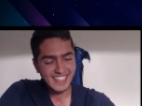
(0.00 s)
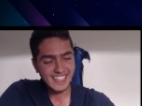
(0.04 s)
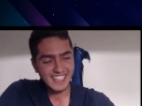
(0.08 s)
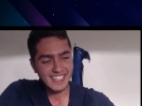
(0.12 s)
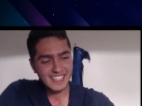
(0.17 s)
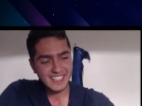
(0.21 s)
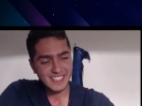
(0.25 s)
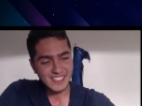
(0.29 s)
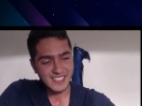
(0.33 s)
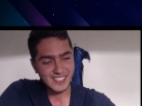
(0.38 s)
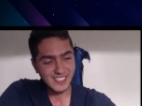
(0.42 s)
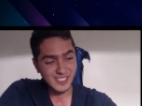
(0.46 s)

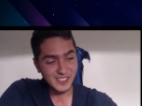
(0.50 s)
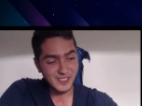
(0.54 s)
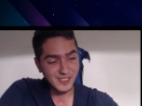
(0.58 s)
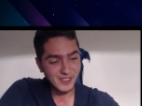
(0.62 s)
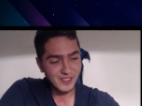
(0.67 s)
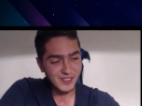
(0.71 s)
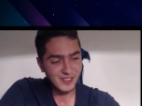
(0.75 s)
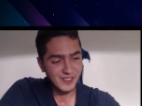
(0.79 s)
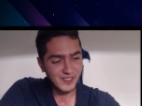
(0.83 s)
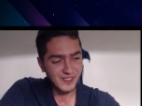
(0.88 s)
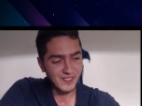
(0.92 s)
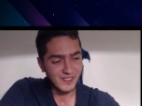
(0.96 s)

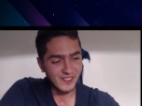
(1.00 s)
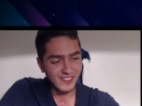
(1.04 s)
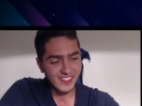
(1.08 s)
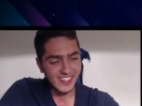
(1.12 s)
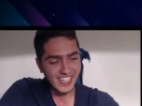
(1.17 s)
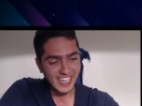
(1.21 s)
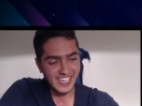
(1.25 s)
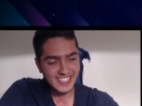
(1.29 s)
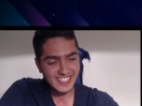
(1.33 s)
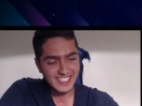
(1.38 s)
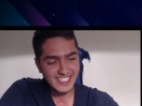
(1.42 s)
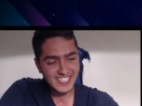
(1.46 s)
So
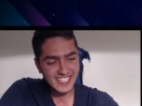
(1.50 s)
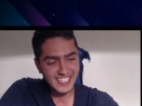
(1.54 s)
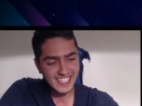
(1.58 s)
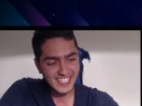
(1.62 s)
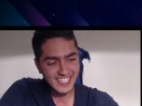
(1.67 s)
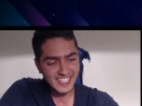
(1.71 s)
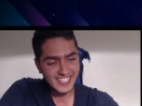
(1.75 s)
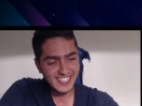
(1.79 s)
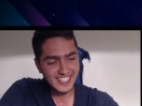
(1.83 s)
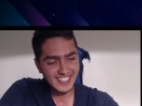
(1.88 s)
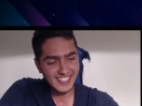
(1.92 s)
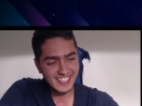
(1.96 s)
at the
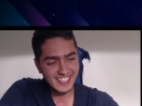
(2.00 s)
end,